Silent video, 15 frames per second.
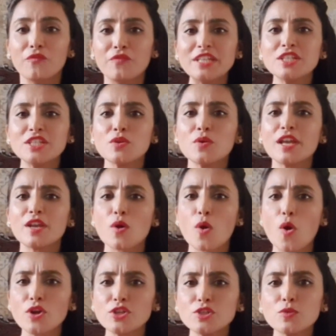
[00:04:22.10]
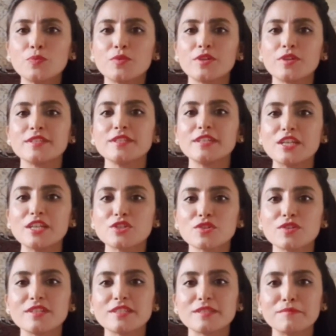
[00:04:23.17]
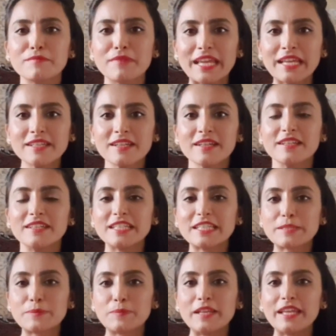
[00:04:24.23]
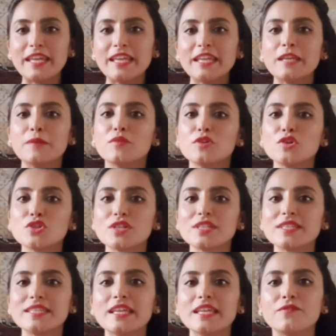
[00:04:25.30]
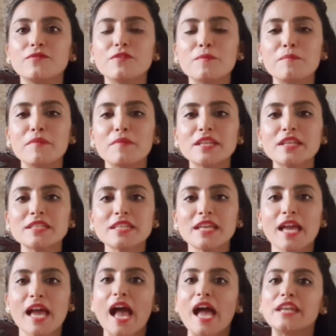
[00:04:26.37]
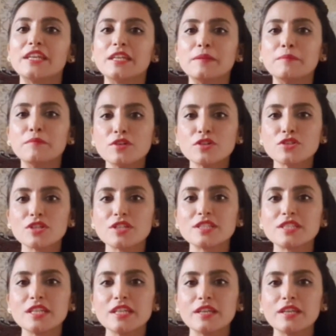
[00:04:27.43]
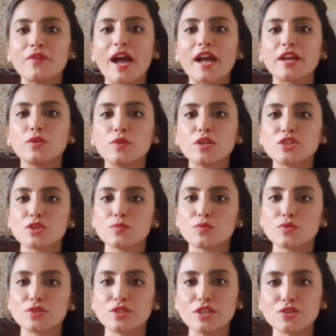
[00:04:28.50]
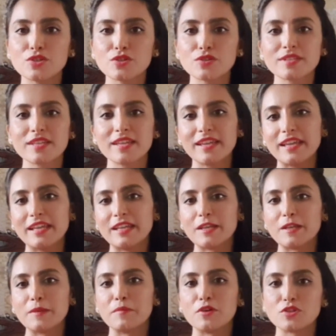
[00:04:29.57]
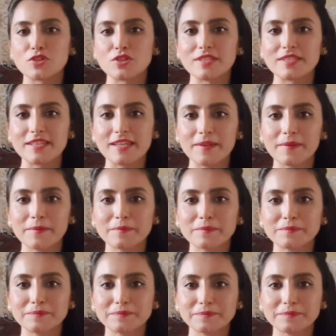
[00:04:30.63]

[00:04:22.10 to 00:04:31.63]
A video and audio presentation is made displaying emergency equipment and emergency evacuation procedures in an emergency.